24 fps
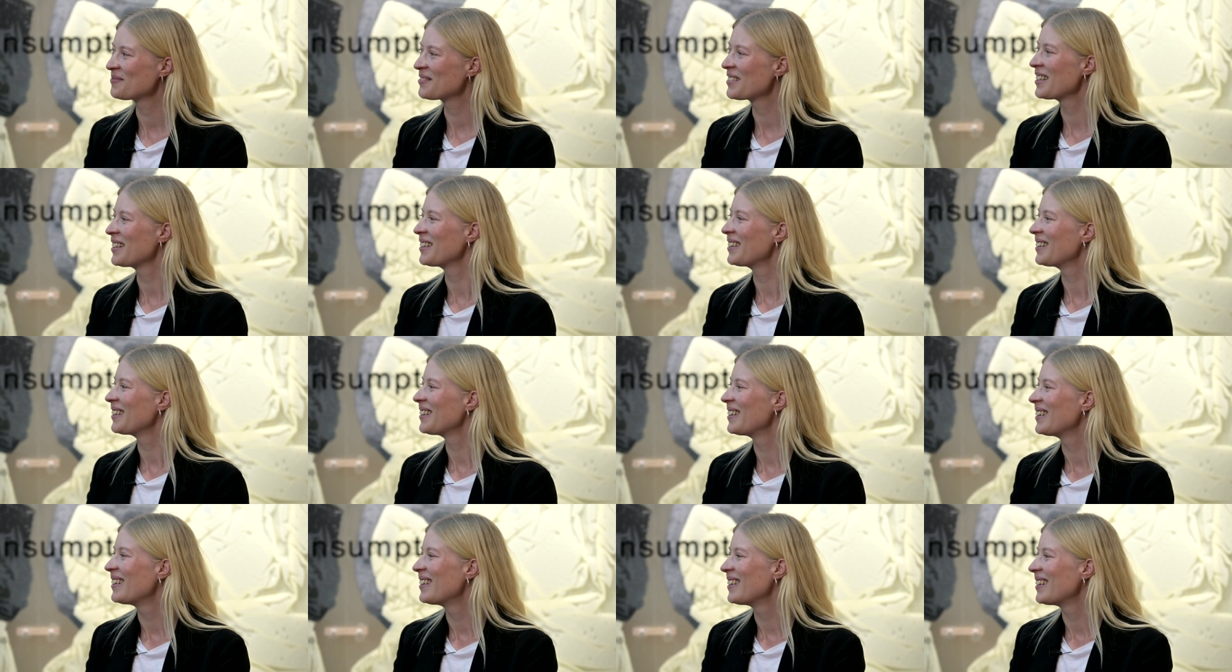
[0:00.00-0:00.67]

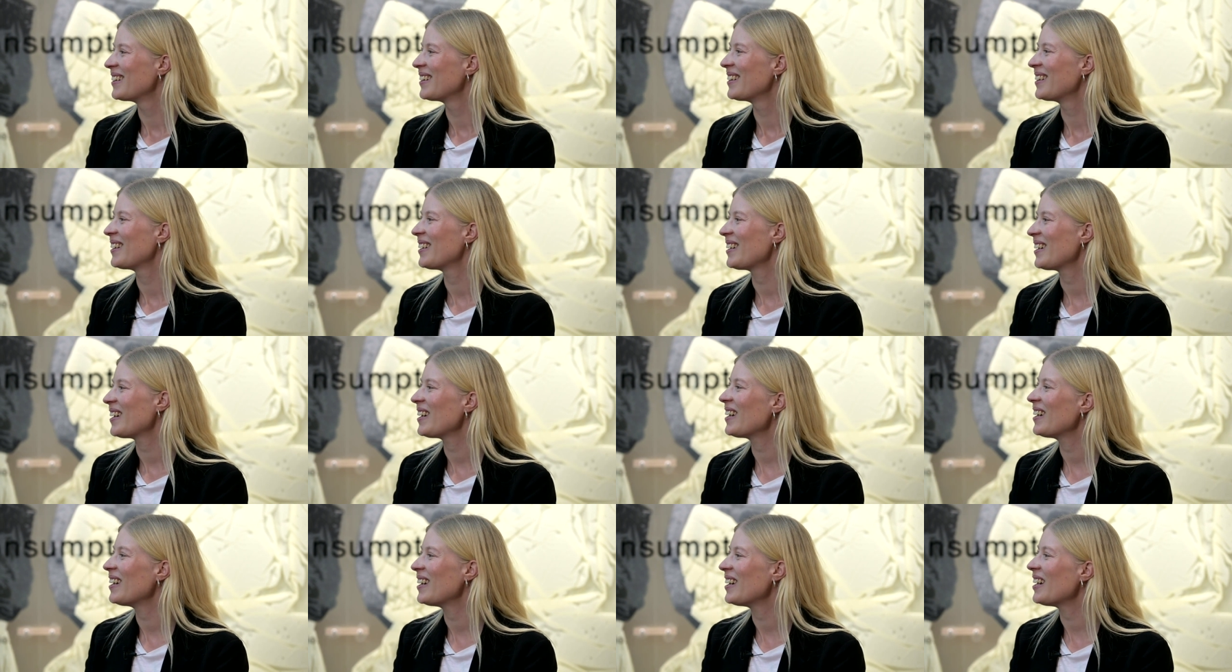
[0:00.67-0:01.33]
That's
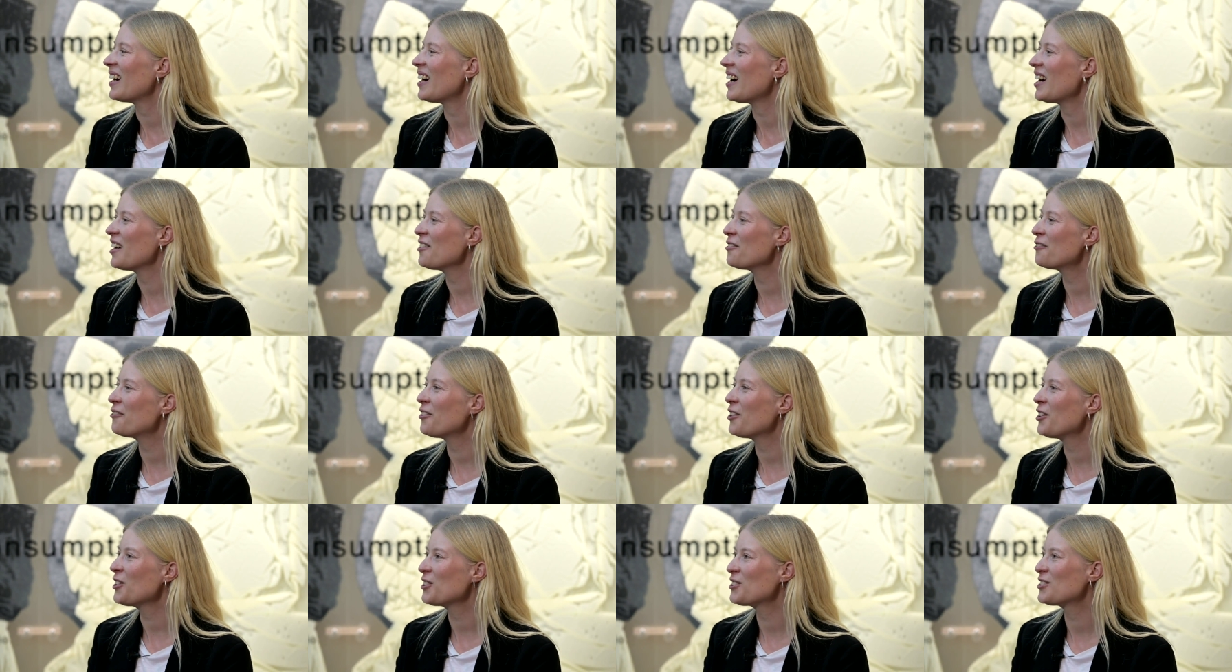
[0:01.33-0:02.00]
amazing. I
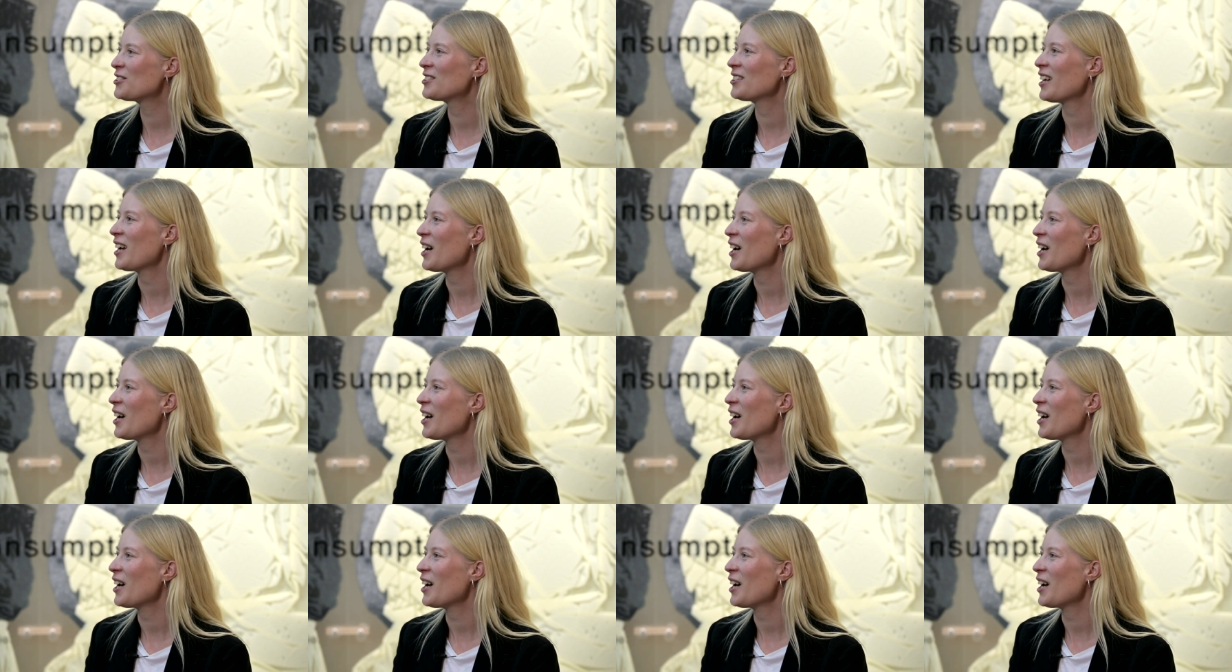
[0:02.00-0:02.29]
thought